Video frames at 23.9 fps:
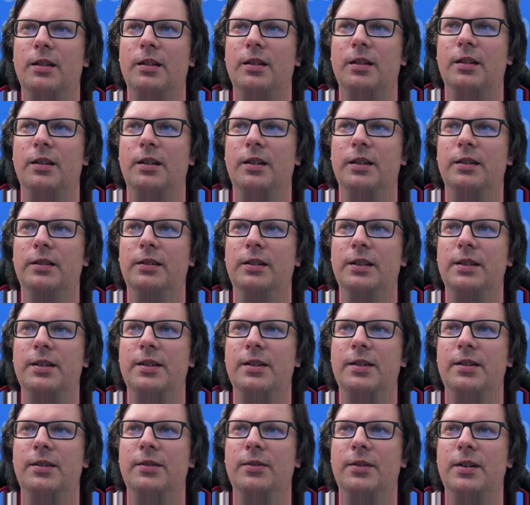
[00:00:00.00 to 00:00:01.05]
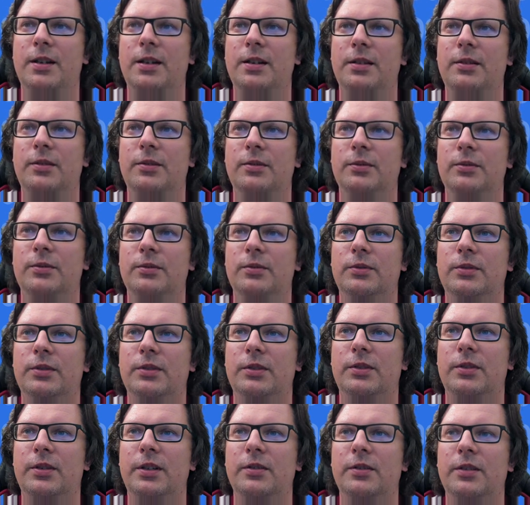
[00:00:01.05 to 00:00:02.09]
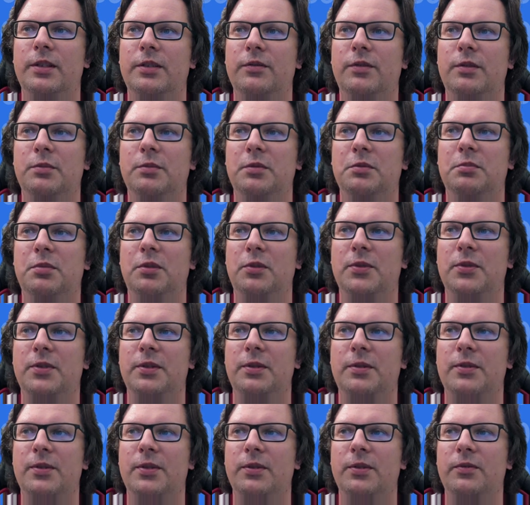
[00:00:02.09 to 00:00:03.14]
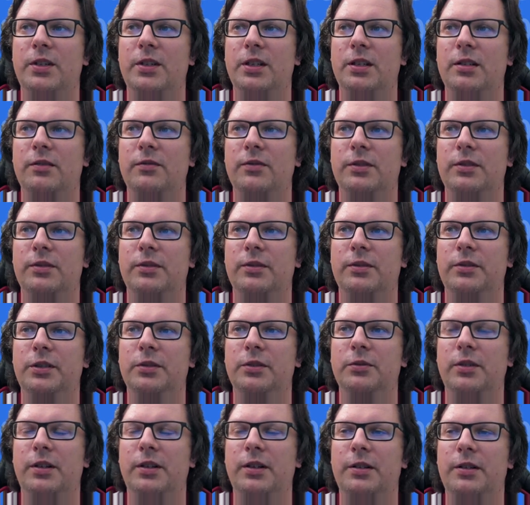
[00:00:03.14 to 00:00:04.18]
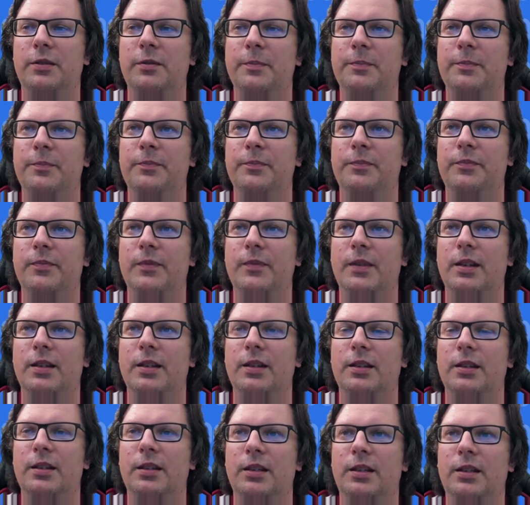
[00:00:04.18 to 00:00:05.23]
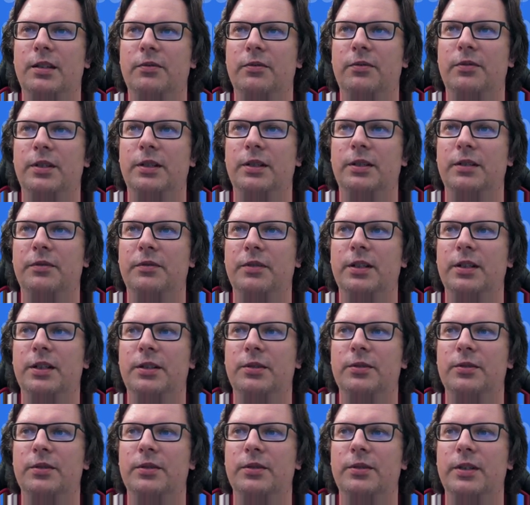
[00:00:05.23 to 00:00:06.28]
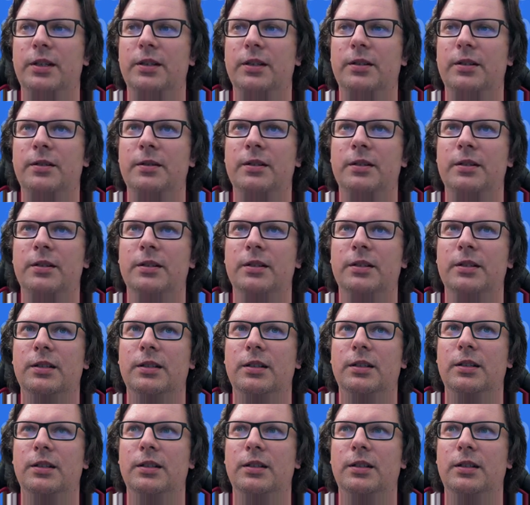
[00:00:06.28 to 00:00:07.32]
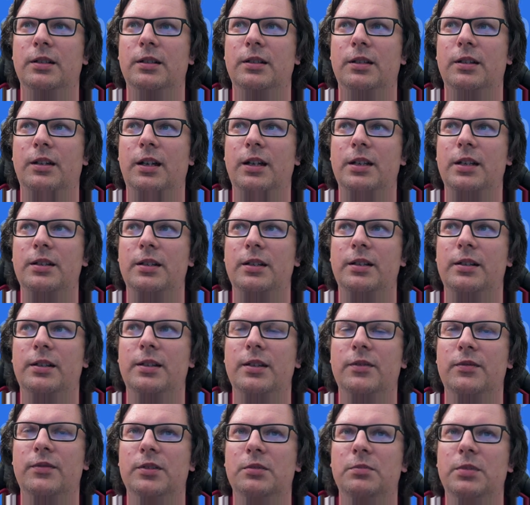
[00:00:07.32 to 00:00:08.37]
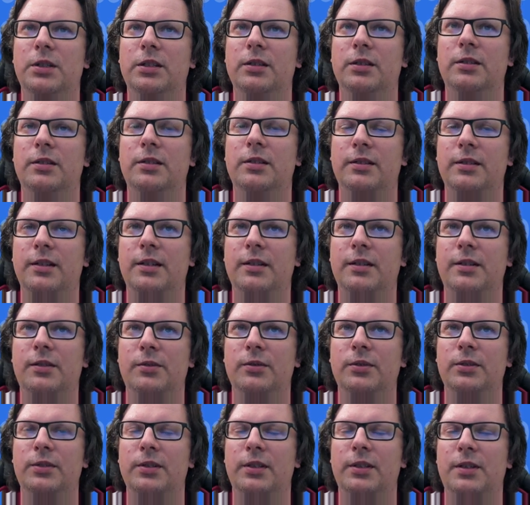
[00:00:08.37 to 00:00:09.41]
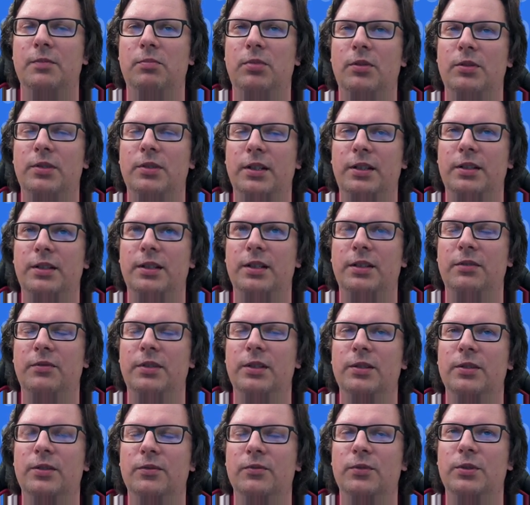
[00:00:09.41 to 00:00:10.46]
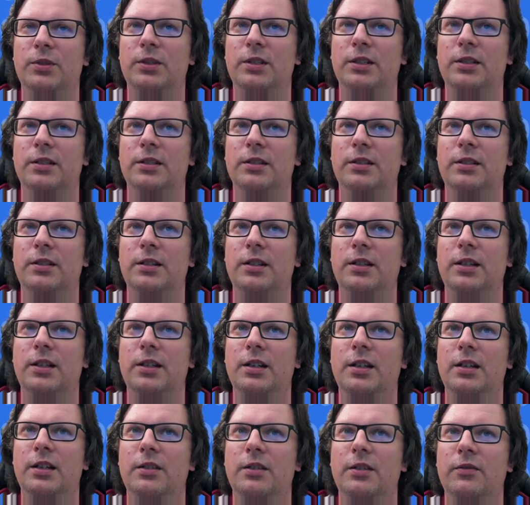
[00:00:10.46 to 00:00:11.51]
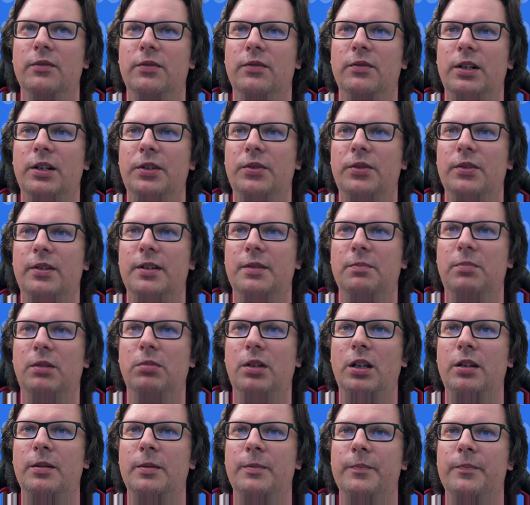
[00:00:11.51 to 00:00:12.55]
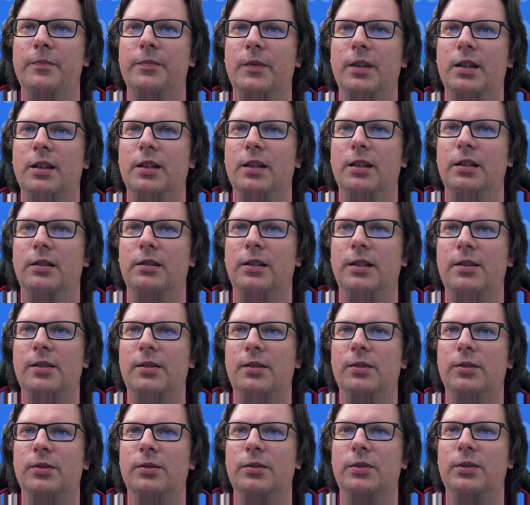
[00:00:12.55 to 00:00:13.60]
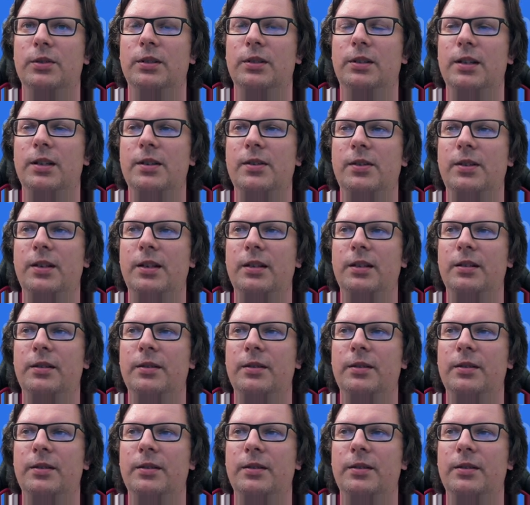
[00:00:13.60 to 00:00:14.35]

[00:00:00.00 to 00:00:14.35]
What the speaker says: and let's try to trigger it from the browser. So we have a URL. If we navigate to the trigger, and it is forbidden. That's good, it's protected. We don't want that the function is public. Let's go to the testing,